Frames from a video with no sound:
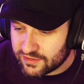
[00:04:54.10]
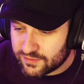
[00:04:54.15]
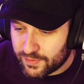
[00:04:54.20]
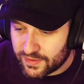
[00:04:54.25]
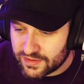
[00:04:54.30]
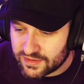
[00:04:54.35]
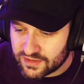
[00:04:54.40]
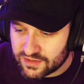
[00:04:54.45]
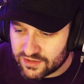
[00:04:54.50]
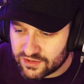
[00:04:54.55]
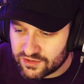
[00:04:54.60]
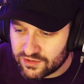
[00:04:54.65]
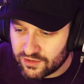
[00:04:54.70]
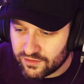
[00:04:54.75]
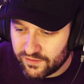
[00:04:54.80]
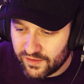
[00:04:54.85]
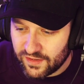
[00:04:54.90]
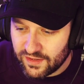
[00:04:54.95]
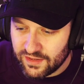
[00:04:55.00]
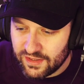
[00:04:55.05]
presents and
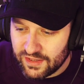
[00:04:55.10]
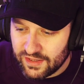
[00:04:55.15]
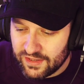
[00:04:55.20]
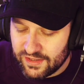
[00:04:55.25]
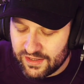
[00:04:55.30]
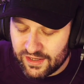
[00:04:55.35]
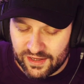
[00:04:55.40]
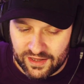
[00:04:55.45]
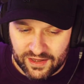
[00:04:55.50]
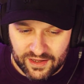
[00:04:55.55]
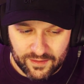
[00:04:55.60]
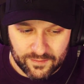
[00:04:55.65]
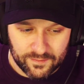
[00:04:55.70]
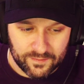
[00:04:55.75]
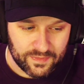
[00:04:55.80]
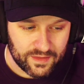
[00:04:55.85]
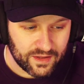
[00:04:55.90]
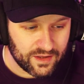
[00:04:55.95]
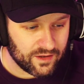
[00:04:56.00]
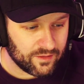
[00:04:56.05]
stuff in.
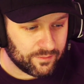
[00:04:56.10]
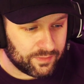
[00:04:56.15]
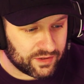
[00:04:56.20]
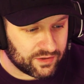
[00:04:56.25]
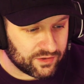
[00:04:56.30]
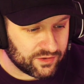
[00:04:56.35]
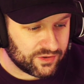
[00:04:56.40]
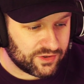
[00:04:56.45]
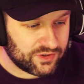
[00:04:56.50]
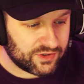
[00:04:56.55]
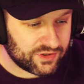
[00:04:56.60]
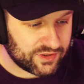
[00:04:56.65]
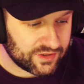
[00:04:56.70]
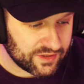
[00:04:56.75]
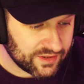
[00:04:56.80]
Because